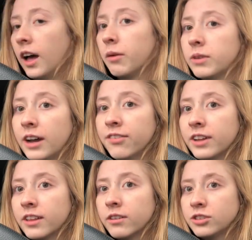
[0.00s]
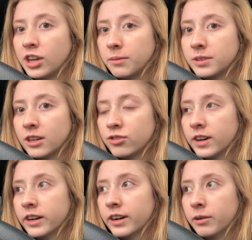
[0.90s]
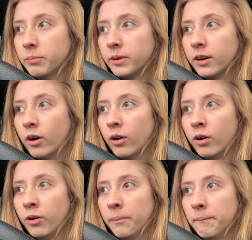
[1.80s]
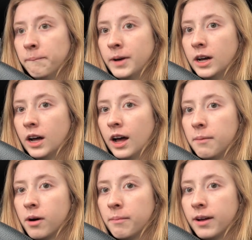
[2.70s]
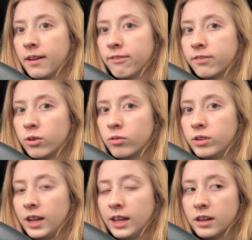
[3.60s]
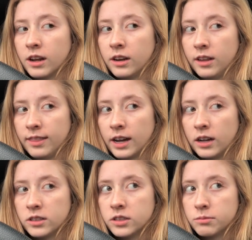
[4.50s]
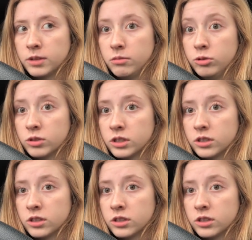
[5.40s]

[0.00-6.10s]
I would have like a little jam sesh right now, but I'm on my phone and I need that to play music.